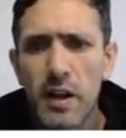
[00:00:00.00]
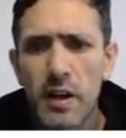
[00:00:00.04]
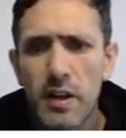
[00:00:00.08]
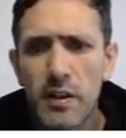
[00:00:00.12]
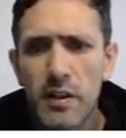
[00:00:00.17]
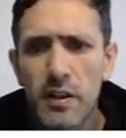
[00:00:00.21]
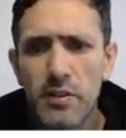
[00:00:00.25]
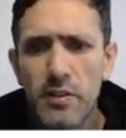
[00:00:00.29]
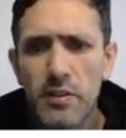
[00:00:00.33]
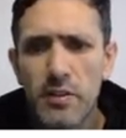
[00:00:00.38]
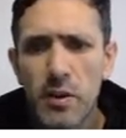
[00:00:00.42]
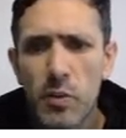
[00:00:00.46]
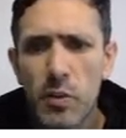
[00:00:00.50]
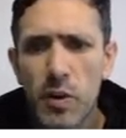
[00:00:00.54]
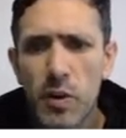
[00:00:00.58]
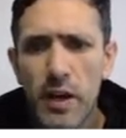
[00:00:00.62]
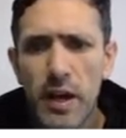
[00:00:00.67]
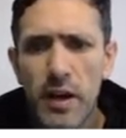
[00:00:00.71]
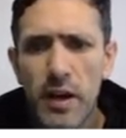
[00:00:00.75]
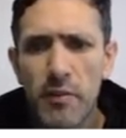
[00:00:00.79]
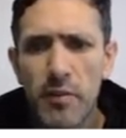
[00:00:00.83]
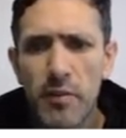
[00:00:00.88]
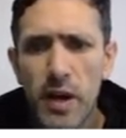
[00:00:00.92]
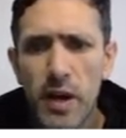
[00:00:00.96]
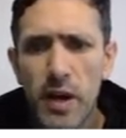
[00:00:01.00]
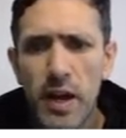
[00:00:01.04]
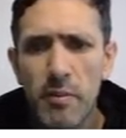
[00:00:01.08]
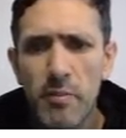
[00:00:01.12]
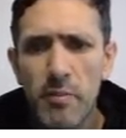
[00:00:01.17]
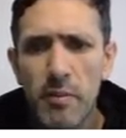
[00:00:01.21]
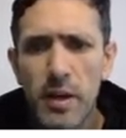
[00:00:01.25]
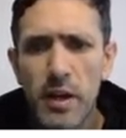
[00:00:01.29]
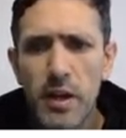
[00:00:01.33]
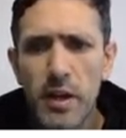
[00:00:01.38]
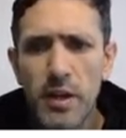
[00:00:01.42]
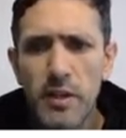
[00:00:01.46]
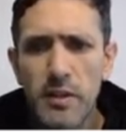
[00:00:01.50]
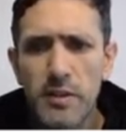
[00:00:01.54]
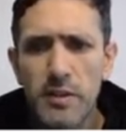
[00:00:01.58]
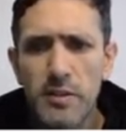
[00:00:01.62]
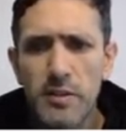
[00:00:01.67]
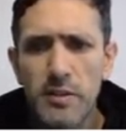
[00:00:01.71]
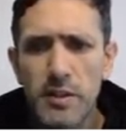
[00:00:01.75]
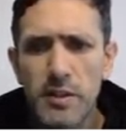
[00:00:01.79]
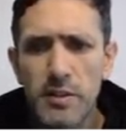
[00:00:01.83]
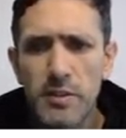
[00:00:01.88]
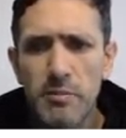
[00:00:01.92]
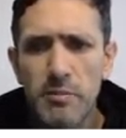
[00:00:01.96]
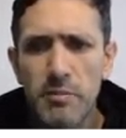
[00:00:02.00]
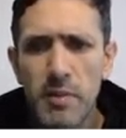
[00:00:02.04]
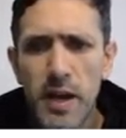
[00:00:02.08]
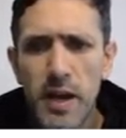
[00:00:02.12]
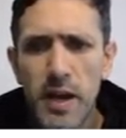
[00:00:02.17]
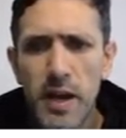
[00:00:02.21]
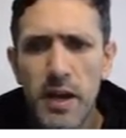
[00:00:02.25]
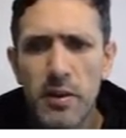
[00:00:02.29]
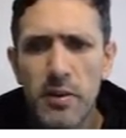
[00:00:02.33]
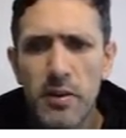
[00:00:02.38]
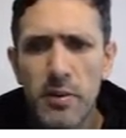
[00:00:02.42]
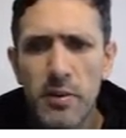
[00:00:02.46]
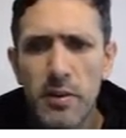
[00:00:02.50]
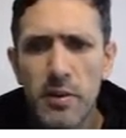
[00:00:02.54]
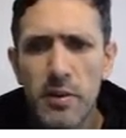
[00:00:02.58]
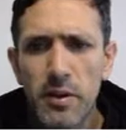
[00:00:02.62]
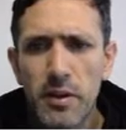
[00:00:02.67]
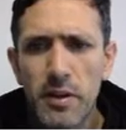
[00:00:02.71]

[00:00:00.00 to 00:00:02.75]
So whatever m is doesn't matter.